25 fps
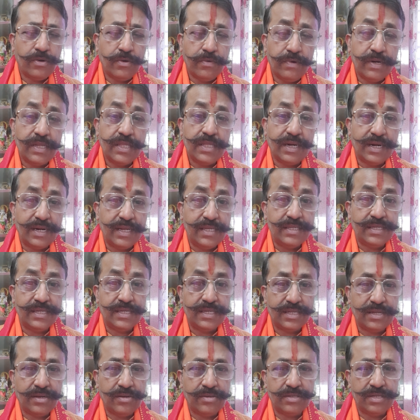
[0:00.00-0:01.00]
over
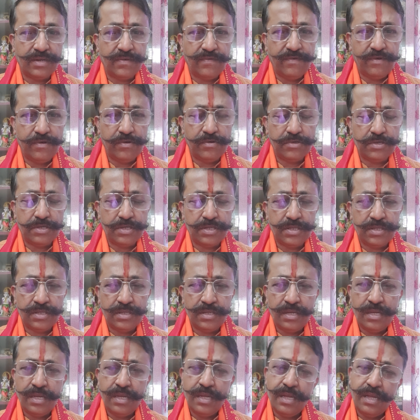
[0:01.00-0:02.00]
36,000 views.
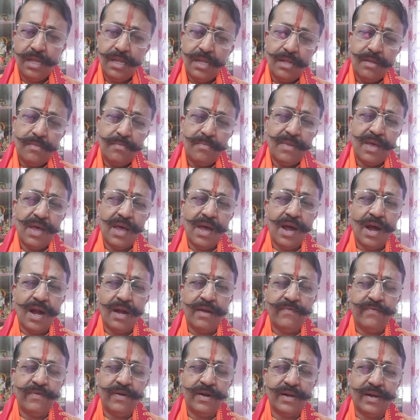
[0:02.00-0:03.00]
My
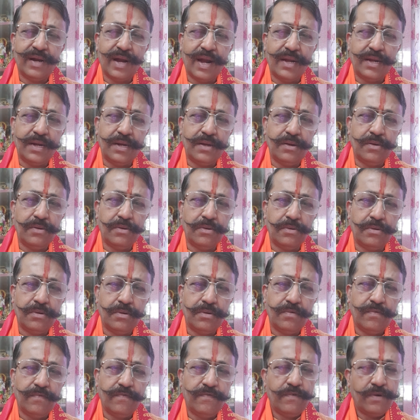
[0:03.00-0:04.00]
heartfelt gratitude
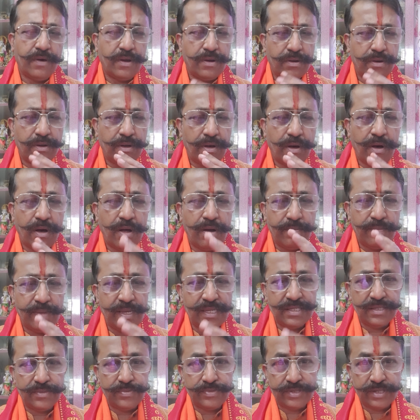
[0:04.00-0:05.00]
for all my
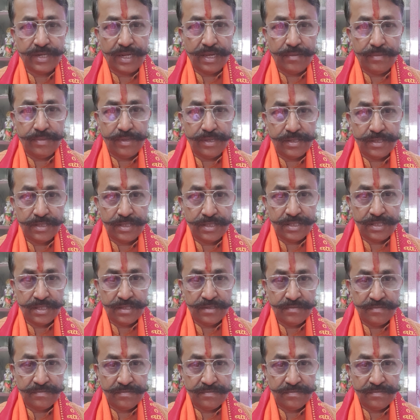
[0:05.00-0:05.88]
subscribers.